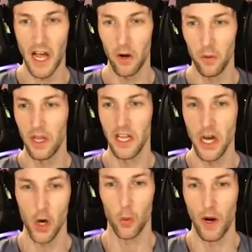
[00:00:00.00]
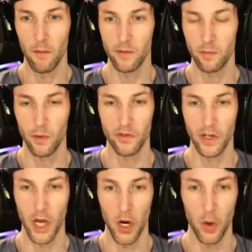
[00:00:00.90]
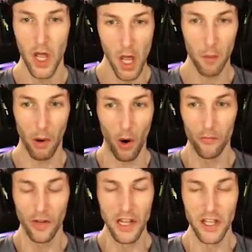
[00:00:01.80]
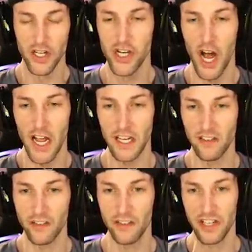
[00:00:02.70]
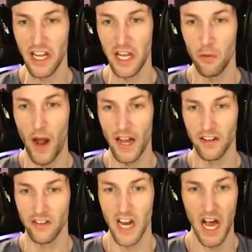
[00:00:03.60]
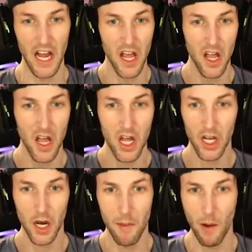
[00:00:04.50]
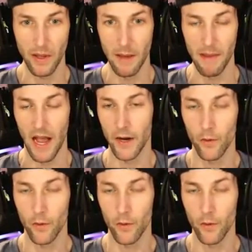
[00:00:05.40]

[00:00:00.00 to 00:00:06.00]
I don't really know where I'm supposed to go, but hopefully the giant stinky rat does not come out and get me.